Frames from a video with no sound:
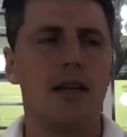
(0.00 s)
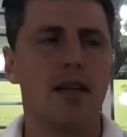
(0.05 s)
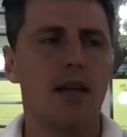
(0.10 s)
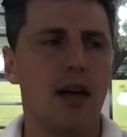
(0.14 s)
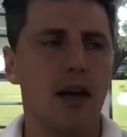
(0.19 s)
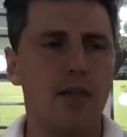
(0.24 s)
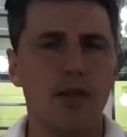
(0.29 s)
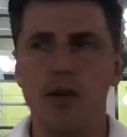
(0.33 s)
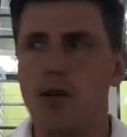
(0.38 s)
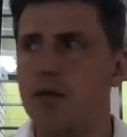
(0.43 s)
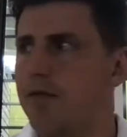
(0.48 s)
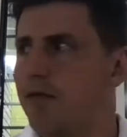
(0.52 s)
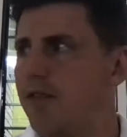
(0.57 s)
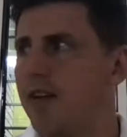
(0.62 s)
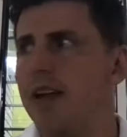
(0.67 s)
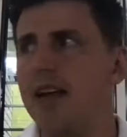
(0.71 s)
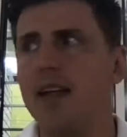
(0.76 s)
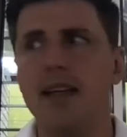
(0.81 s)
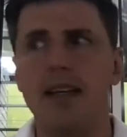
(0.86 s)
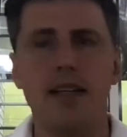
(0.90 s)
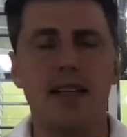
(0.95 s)
I've got a
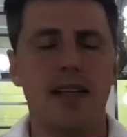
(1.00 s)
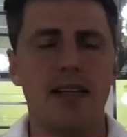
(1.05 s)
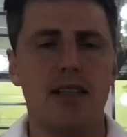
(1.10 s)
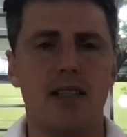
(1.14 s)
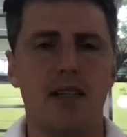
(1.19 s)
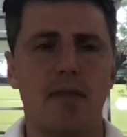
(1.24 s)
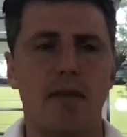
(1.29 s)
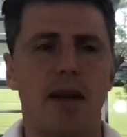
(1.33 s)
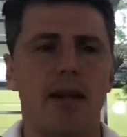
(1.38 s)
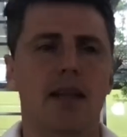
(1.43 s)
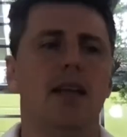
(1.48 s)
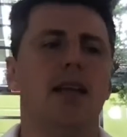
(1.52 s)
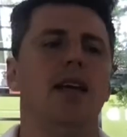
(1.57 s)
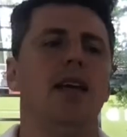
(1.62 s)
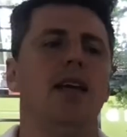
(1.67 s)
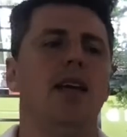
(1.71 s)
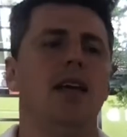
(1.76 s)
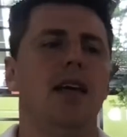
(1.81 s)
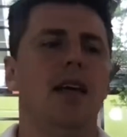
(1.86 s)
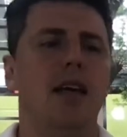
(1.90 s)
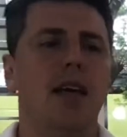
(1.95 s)
fairly decent amount of
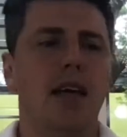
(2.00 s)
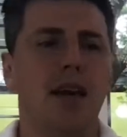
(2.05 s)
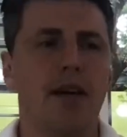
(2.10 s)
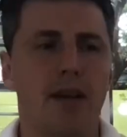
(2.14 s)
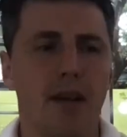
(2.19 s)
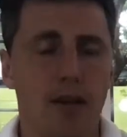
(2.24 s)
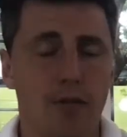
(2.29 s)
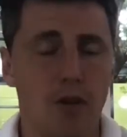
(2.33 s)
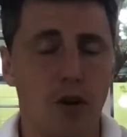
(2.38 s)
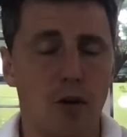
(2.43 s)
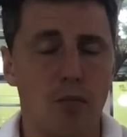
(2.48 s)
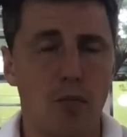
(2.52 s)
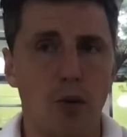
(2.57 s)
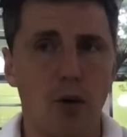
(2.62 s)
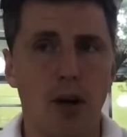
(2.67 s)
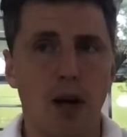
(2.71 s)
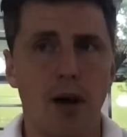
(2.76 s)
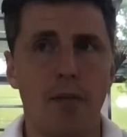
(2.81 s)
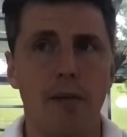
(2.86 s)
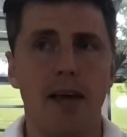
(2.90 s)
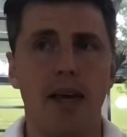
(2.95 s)
gear here, and I've got more
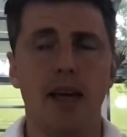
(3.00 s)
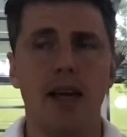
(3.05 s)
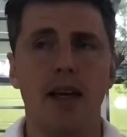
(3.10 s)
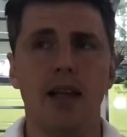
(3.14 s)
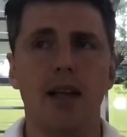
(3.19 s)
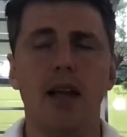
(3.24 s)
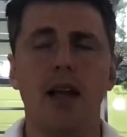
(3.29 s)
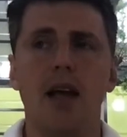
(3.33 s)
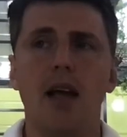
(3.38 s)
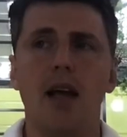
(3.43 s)
coming in.